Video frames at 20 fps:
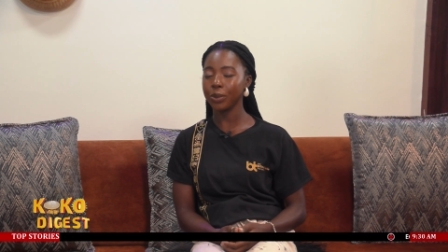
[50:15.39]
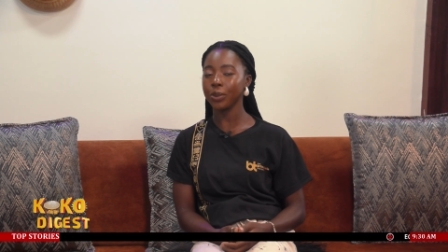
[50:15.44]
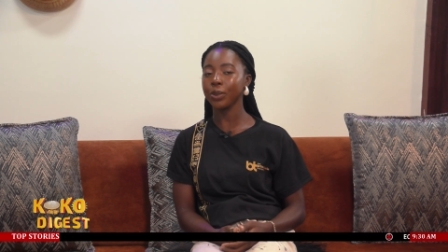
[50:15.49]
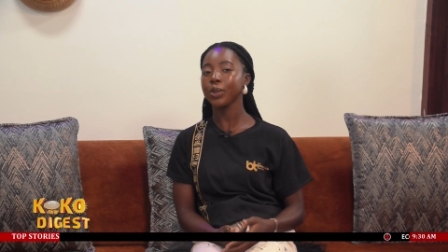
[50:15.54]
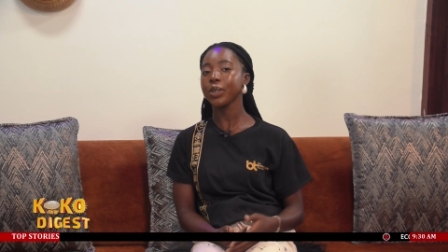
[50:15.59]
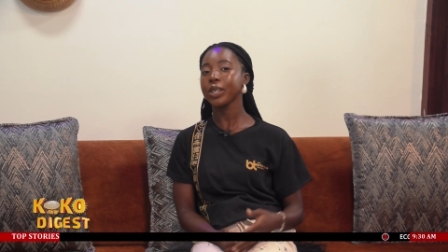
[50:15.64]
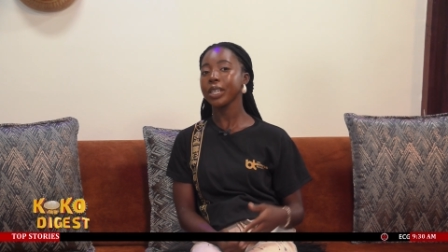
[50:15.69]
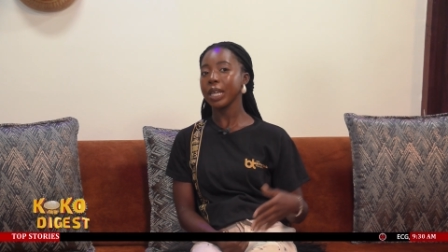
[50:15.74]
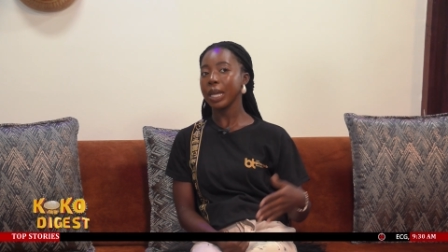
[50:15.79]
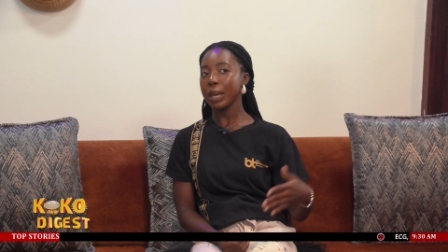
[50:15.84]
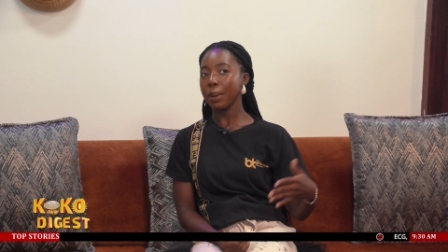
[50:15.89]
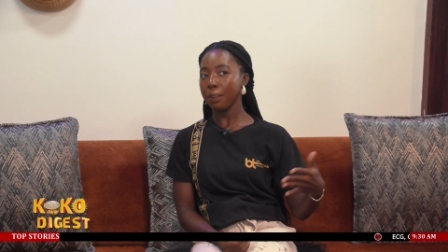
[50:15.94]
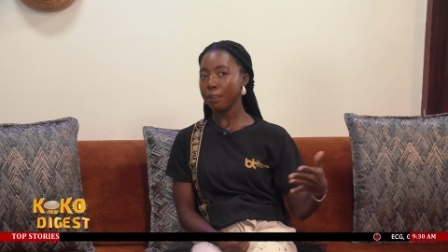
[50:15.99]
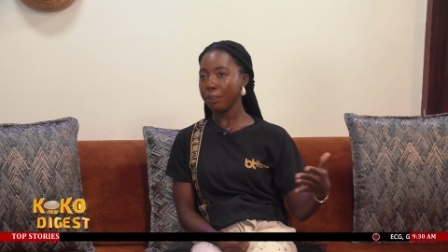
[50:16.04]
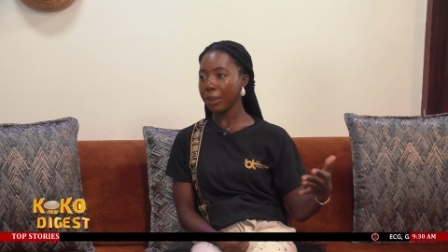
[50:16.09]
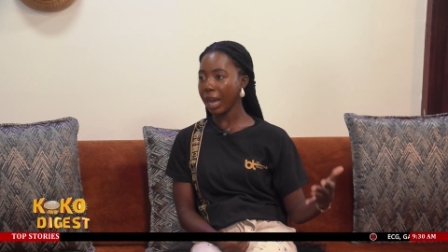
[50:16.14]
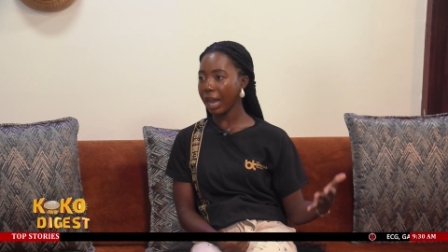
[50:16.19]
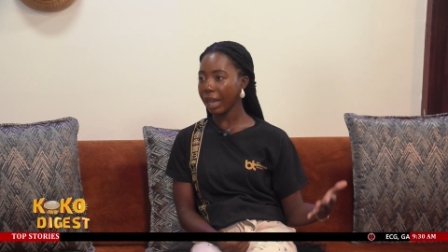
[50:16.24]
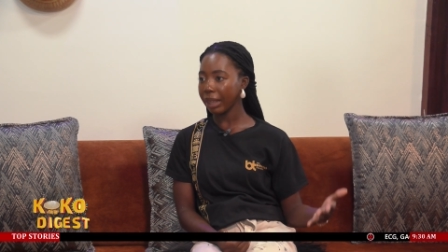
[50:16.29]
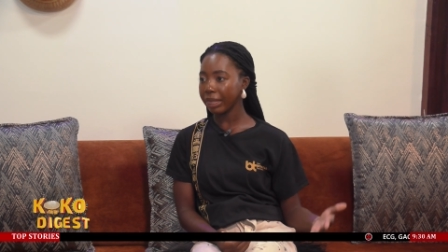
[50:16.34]
and also
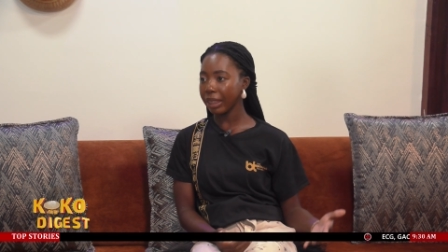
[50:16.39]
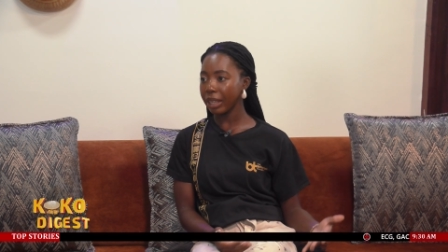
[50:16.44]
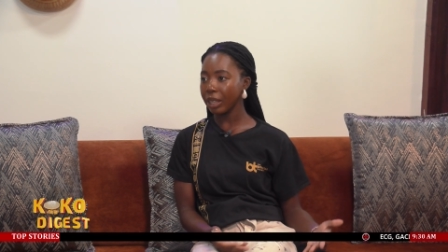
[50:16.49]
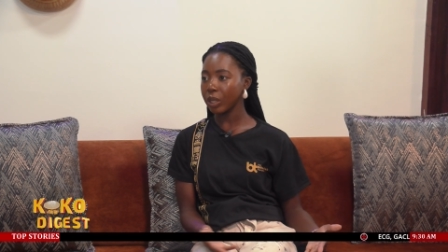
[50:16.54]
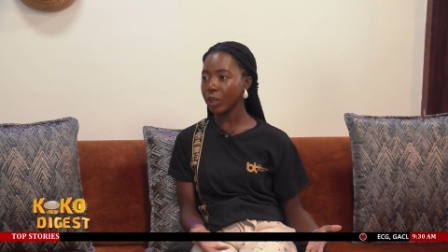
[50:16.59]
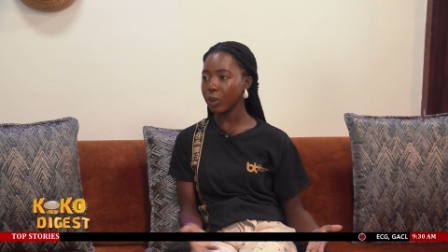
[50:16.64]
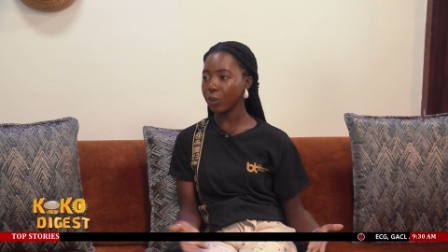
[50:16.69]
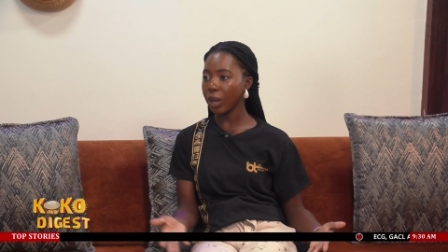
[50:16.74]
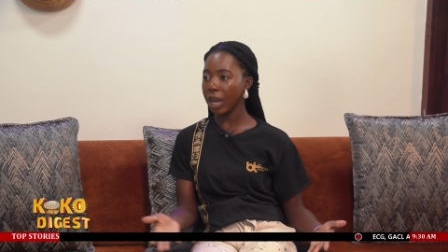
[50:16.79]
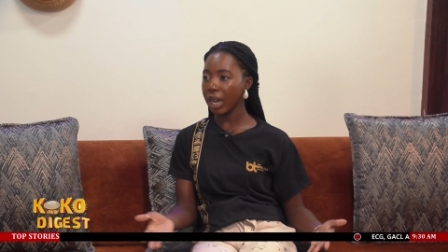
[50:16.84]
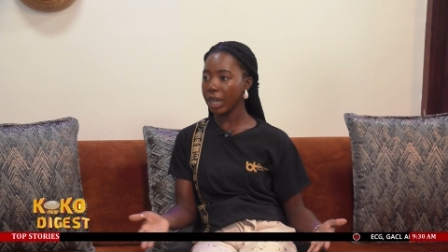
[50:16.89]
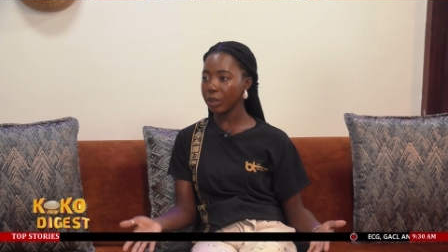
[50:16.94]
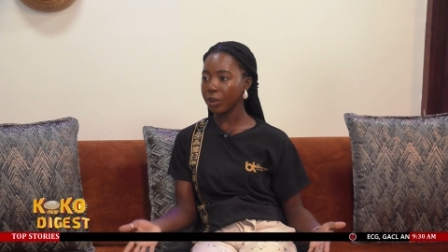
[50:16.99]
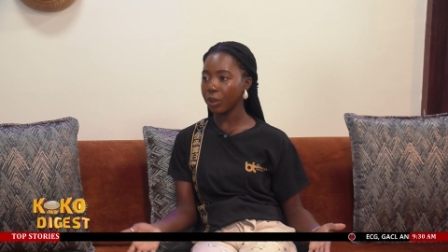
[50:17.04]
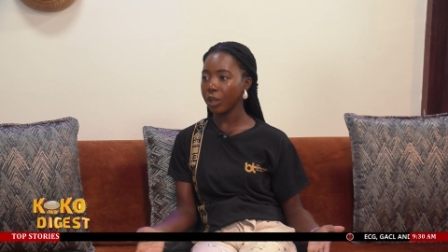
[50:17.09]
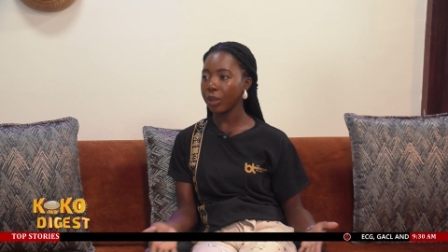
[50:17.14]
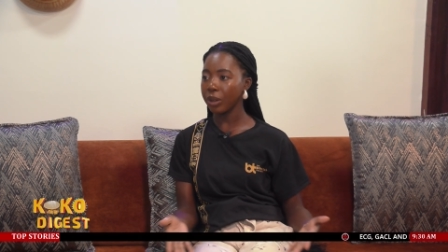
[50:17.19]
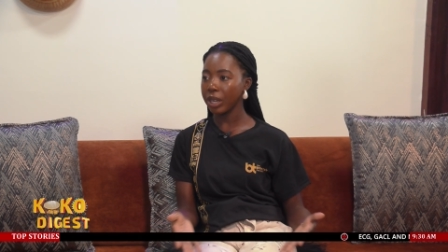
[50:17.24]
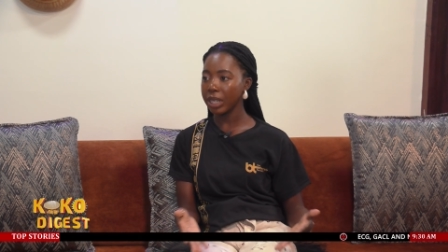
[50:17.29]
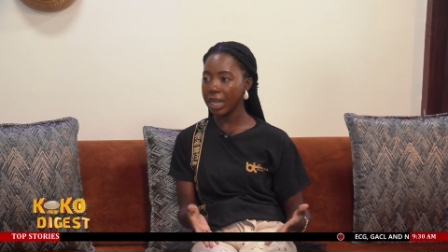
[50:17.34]
bathing
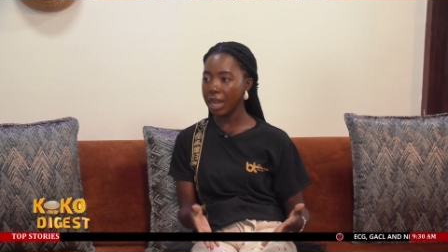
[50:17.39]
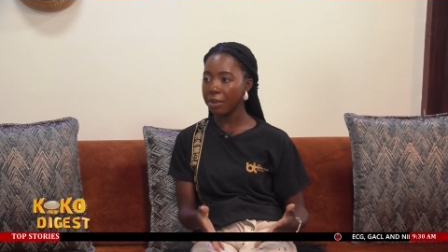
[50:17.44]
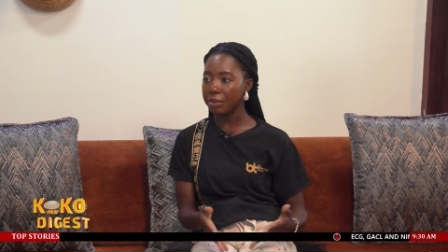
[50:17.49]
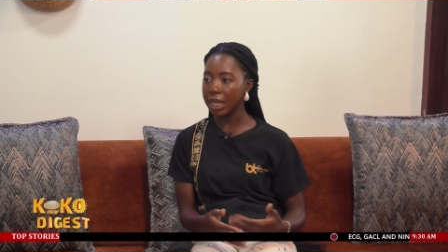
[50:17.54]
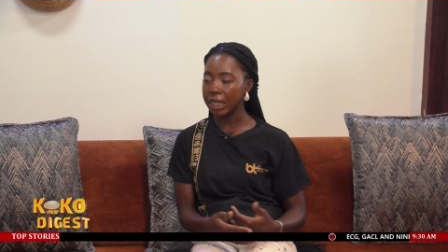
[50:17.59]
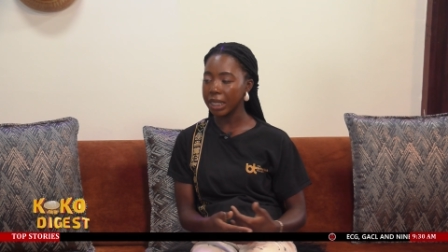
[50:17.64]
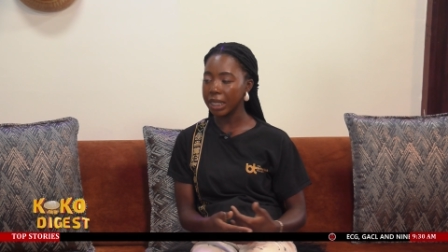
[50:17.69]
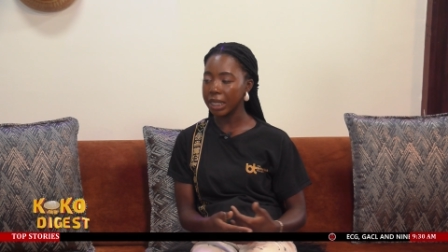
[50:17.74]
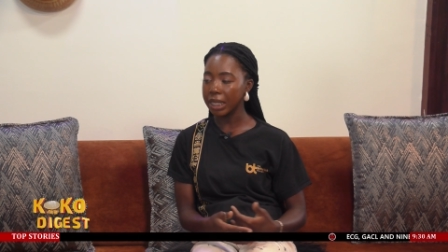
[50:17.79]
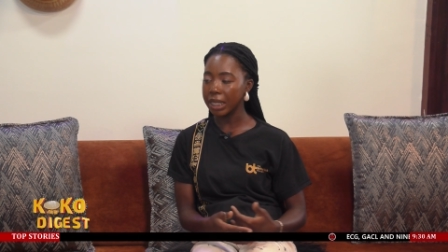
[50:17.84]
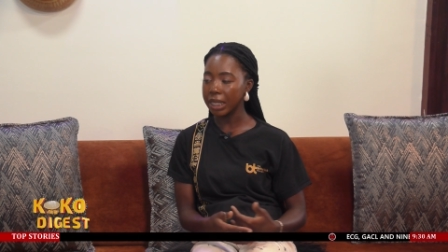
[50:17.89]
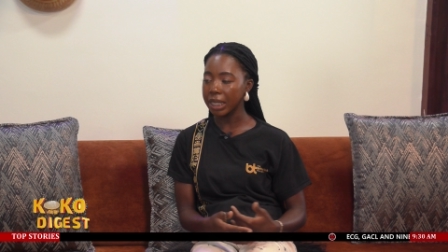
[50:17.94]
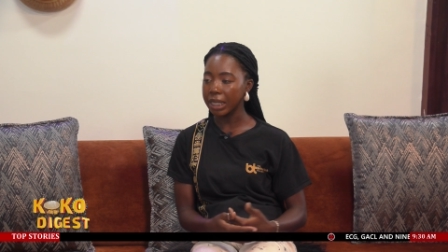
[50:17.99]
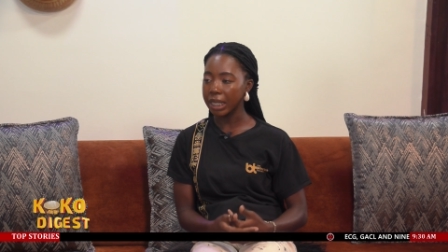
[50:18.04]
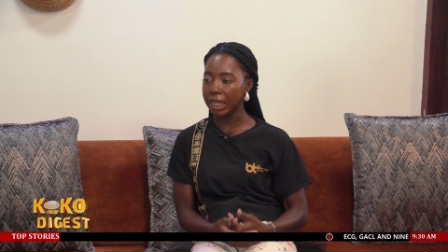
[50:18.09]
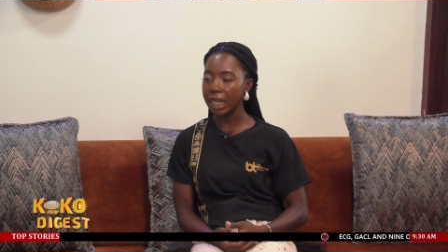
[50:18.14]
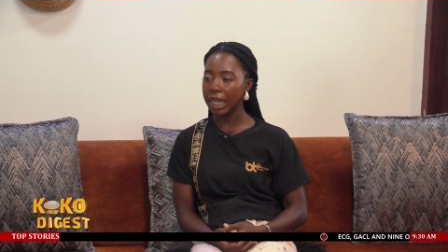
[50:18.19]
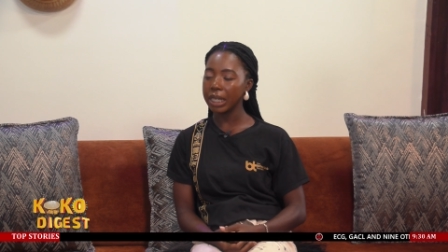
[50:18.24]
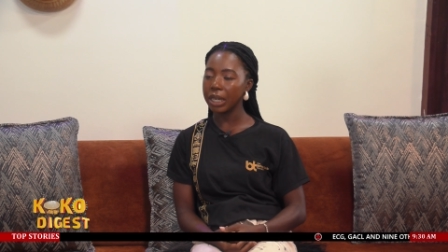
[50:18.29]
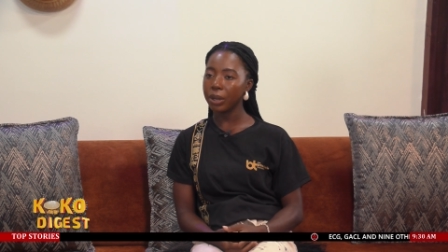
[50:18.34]
twice yes. or three times a
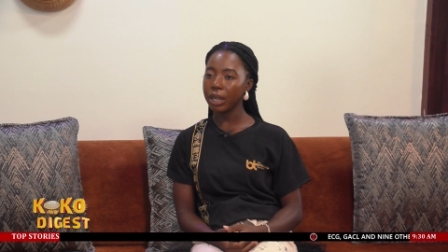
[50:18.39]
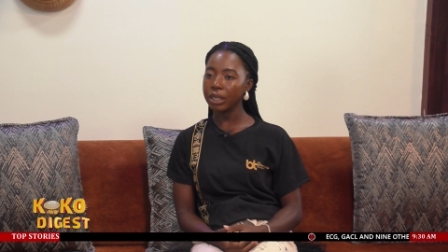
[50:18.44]
day.